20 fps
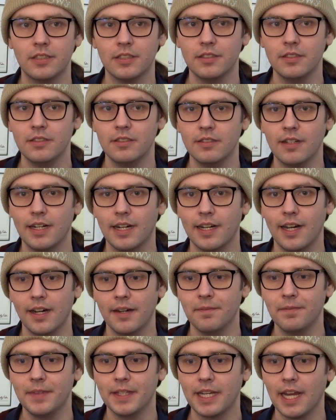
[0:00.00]
to
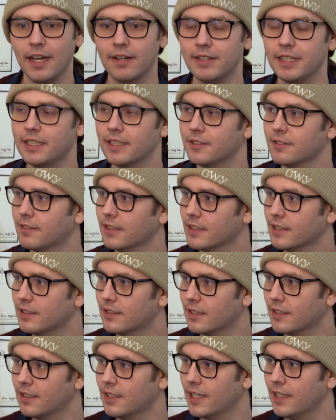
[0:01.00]
the county district
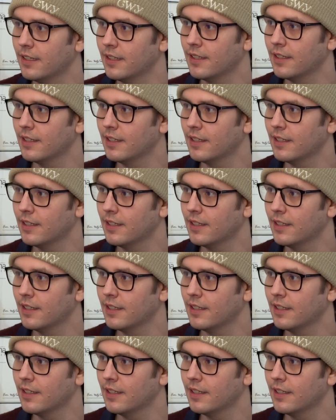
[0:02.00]
attorney?